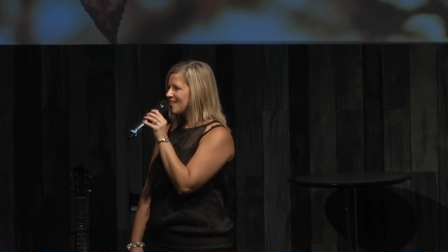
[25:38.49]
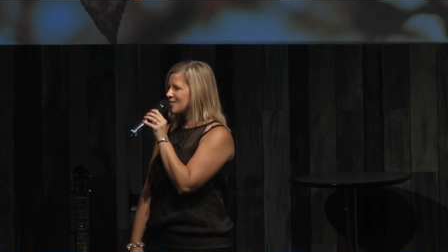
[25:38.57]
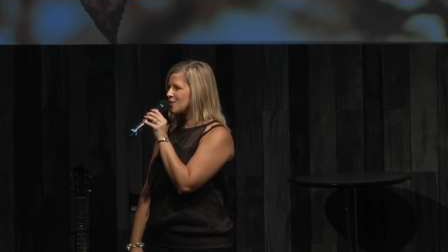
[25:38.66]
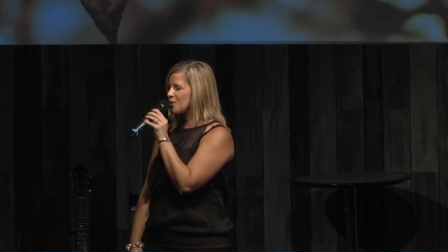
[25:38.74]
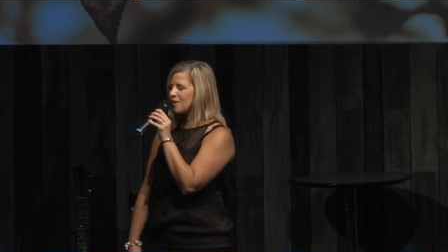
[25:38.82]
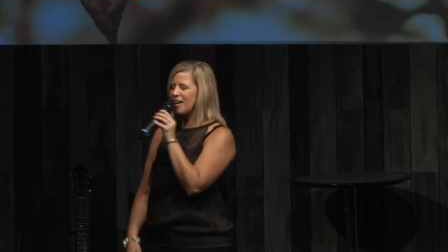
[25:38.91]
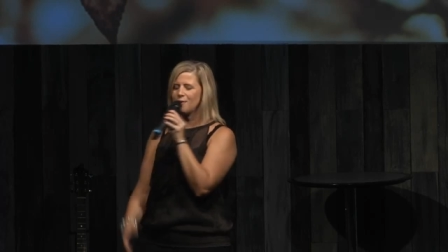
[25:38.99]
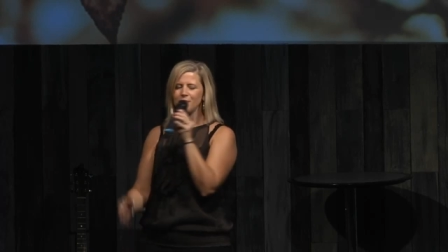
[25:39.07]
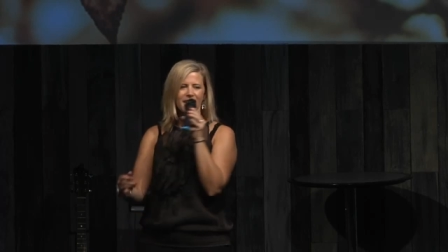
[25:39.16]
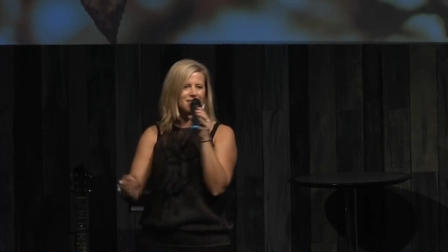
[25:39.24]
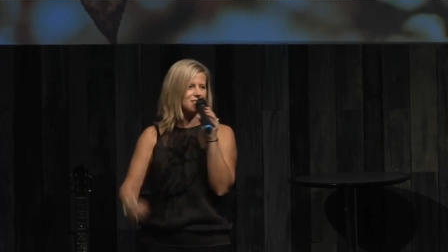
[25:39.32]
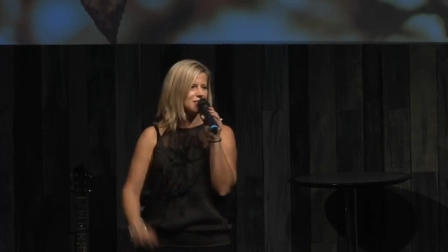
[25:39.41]
So God
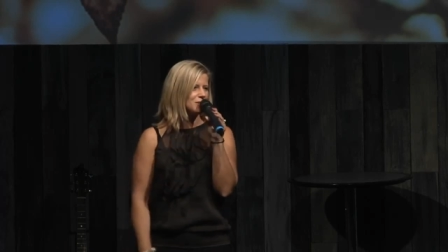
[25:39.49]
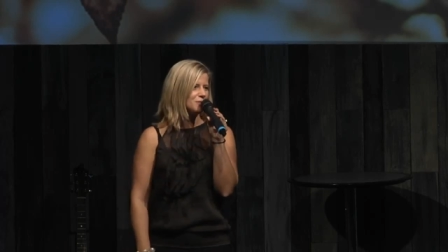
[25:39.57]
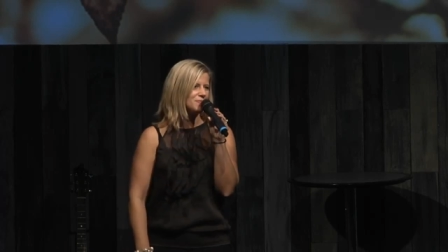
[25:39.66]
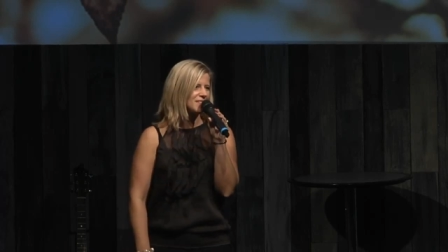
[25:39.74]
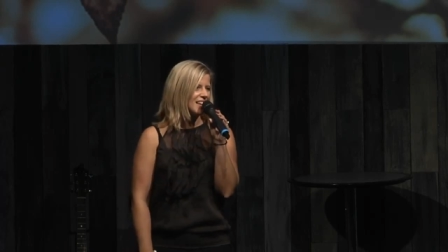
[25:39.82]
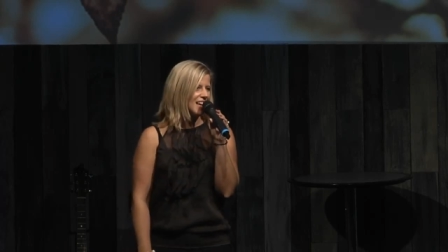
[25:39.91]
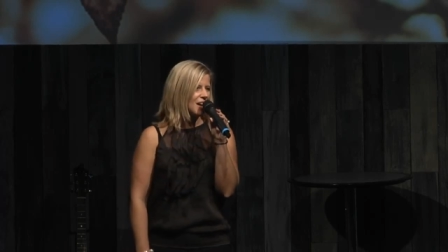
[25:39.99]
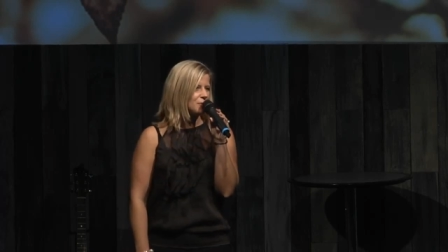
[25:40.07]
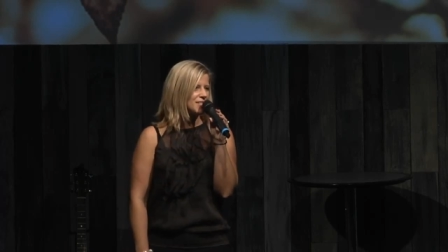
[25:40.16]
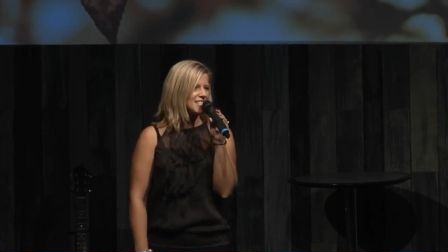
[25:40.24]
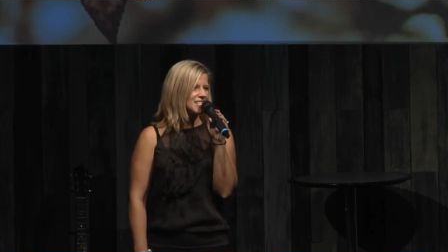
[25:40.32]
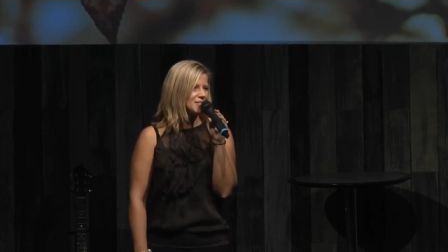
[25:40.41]
bless you, and we'll see